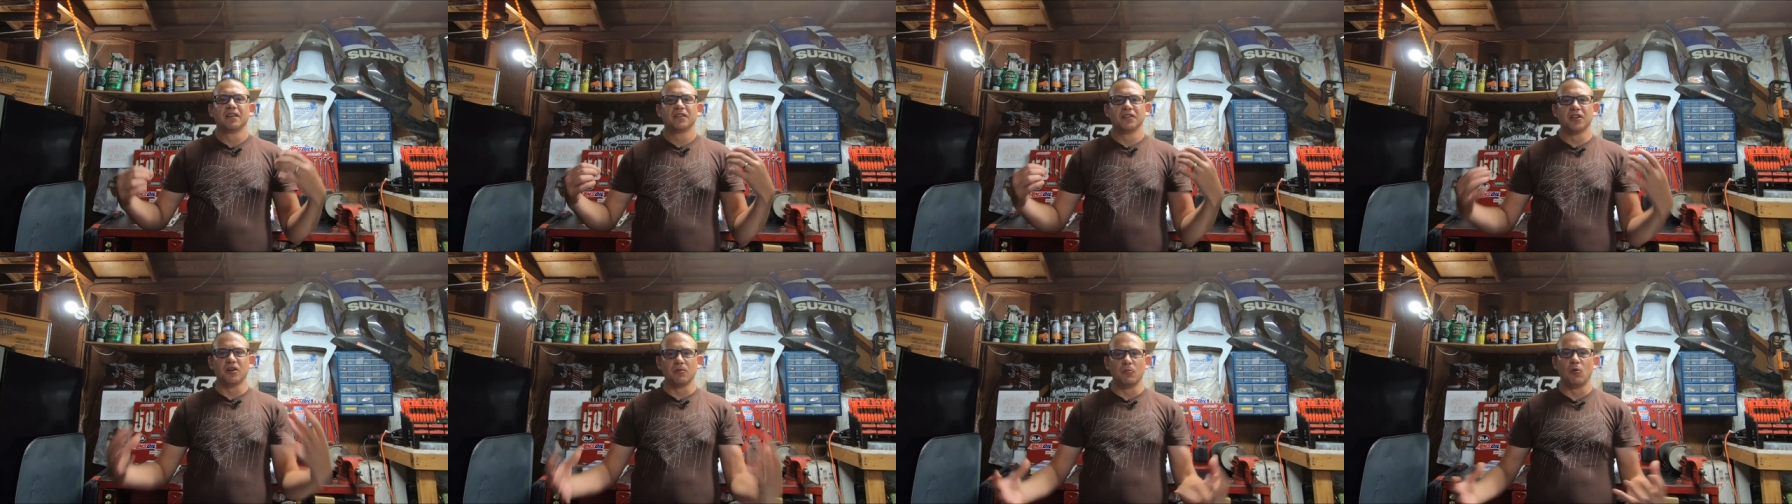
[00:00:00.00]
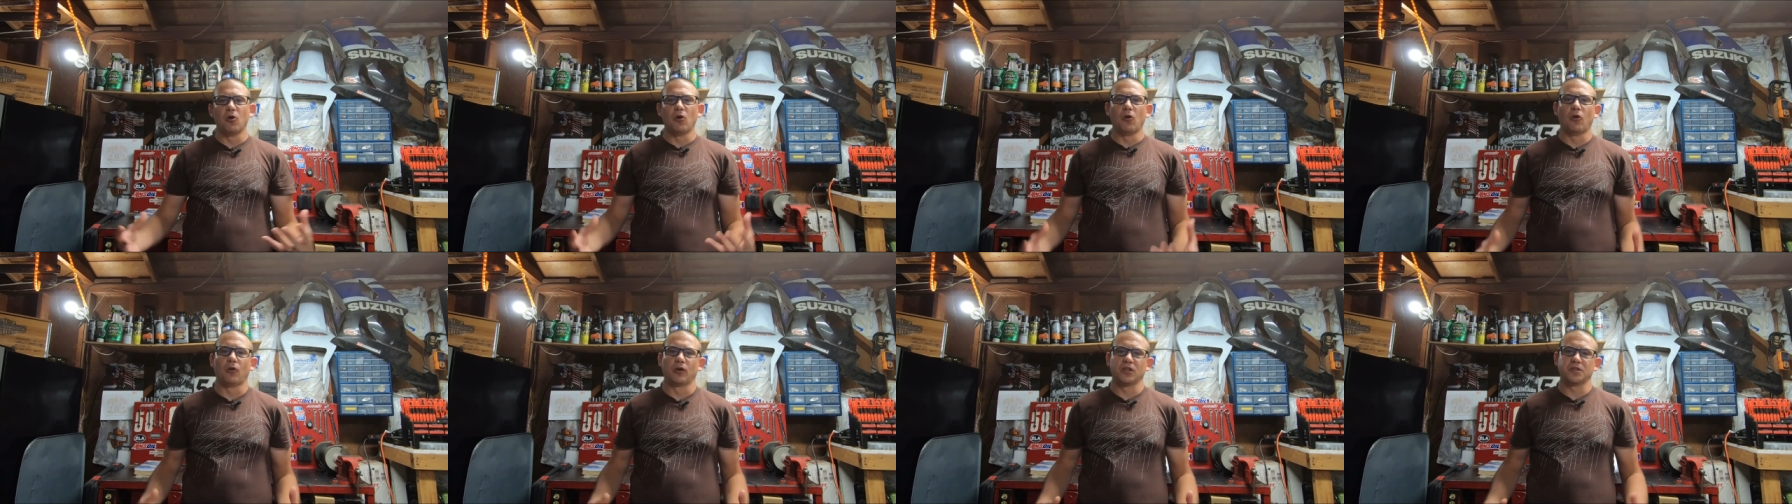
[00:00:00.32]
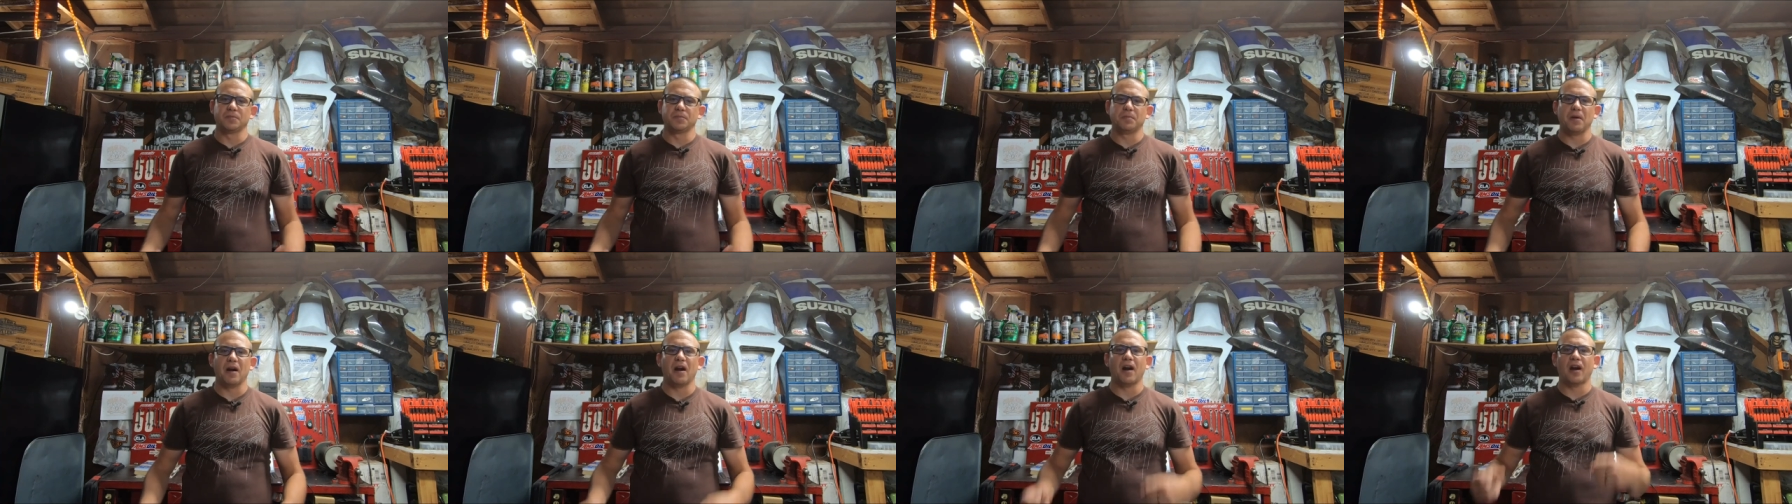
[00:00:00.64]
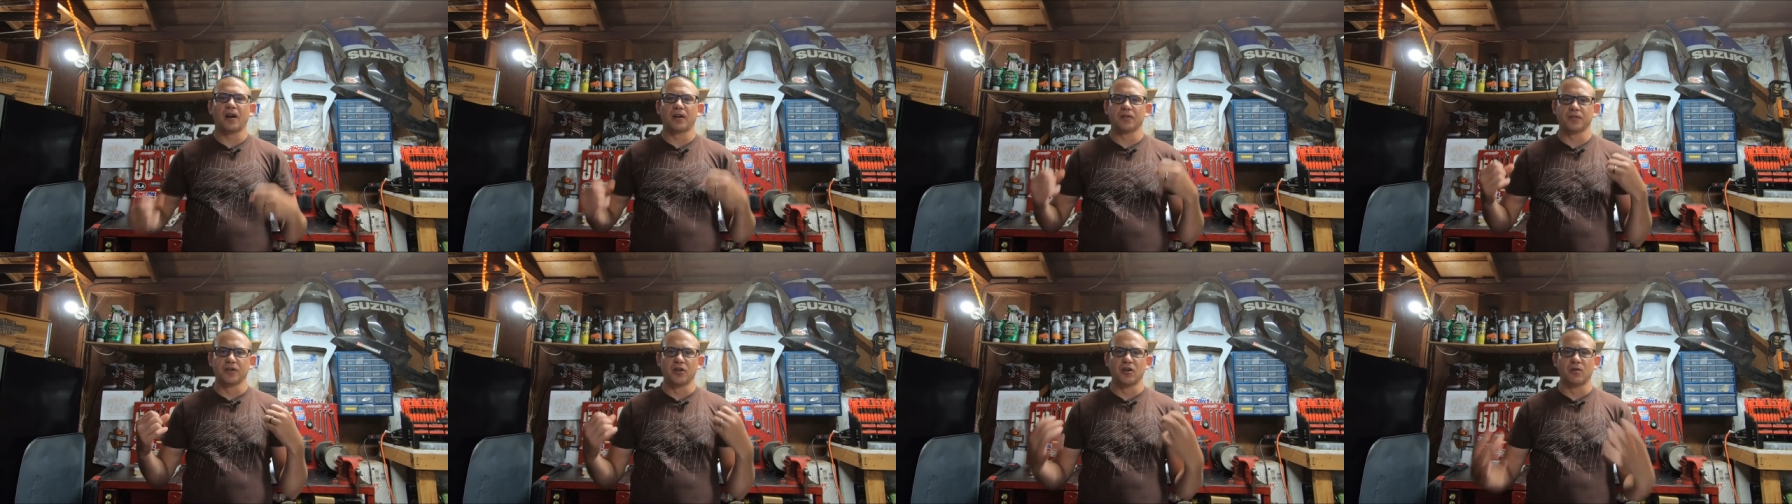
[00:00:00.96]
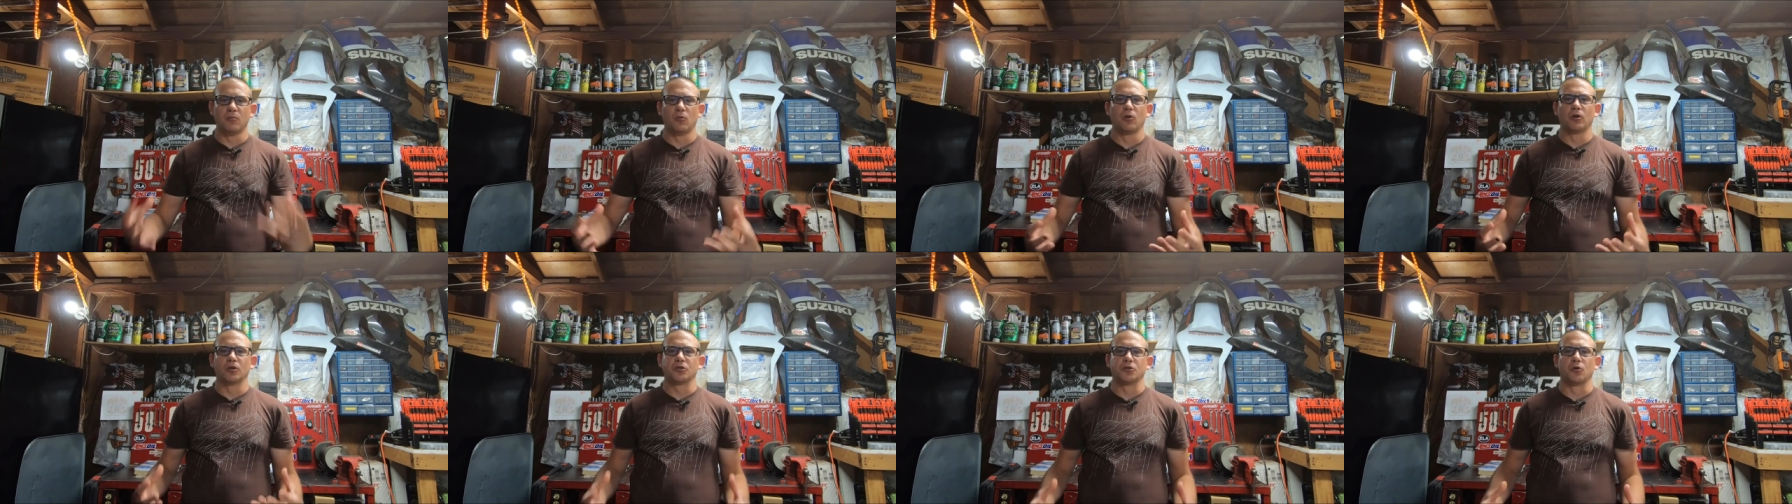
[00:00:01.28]
a little more horsepower, a
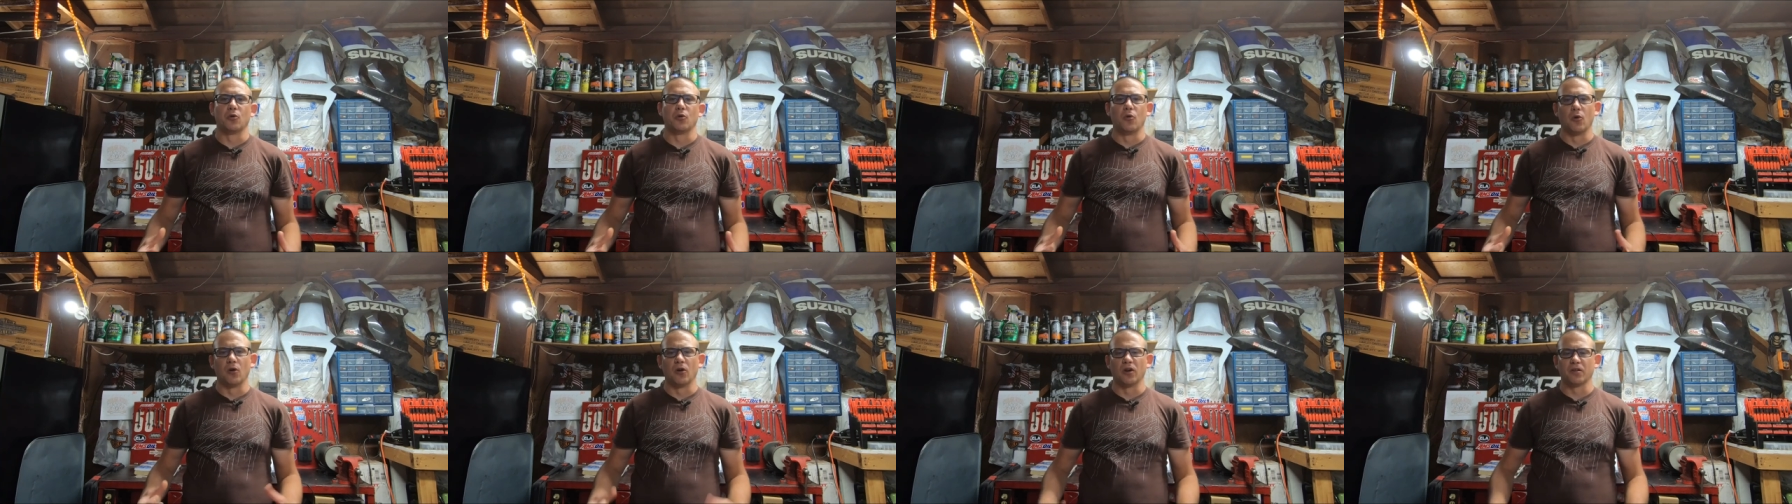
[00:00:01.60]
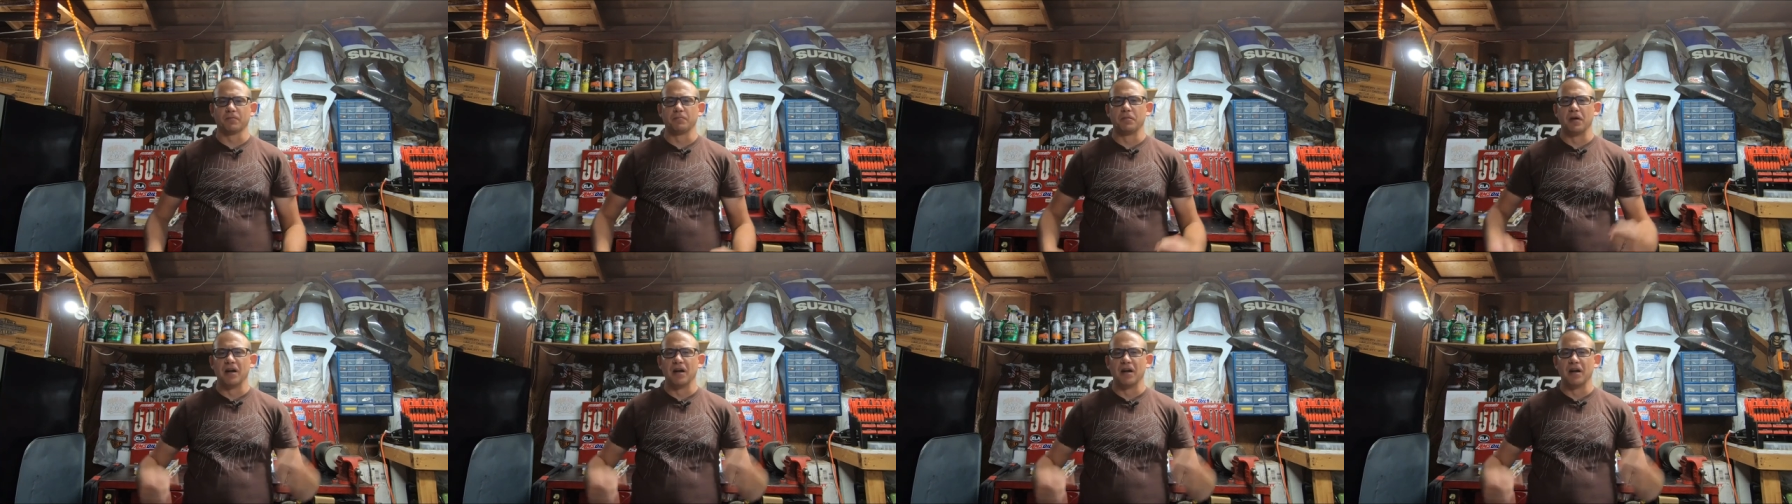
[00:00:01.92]
little more torque,